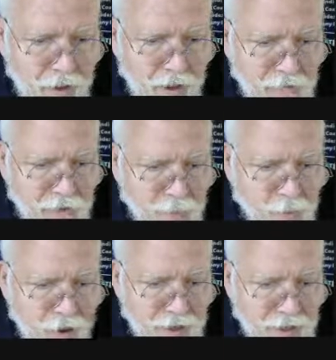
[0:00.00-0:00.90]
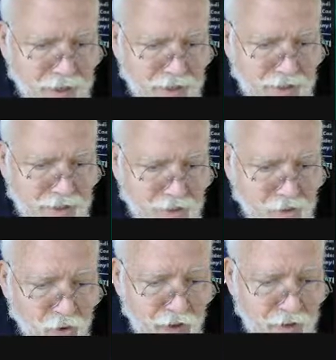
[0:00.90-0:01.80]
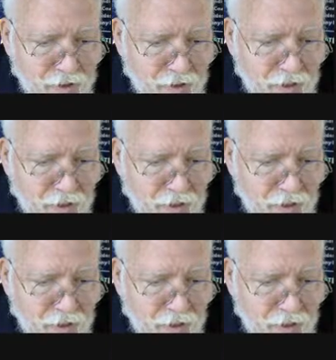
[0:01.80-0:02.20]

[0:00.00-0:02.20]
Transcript: if I'm trading against the trend.